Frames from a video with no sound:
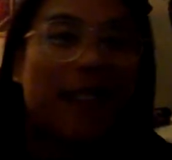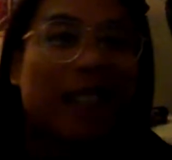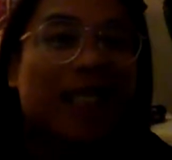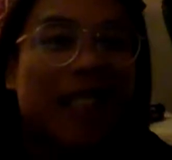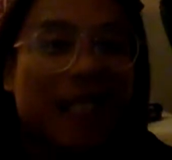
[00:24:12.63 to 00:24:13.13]

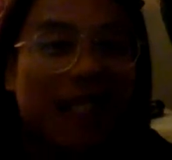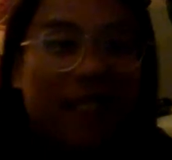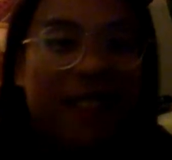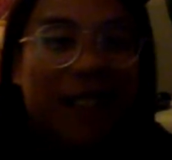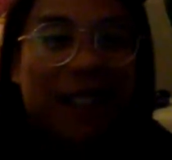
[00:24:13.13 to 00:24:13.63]
He's kind of
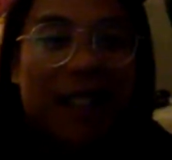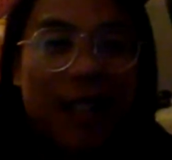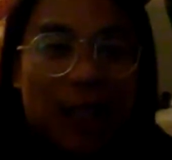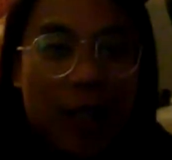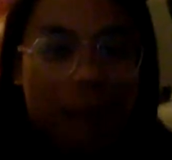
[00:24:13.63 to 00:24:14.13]
like my good
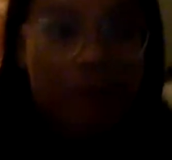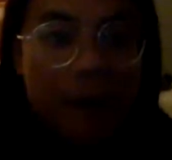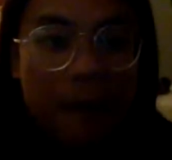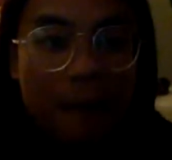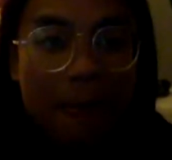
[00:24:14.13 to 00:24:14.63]
luck charm.
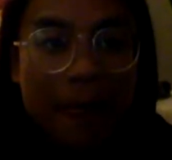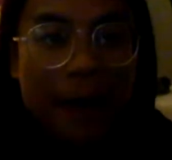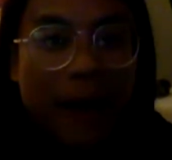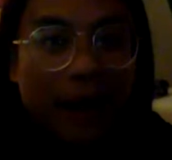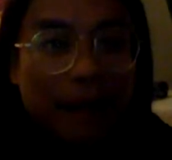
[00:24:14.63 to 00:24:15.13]

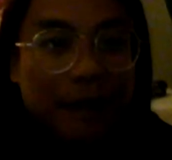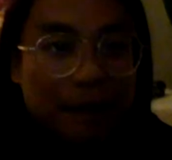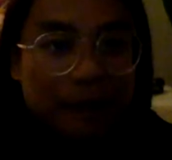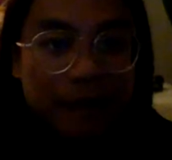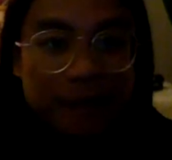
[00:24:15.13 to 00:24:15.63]
Um,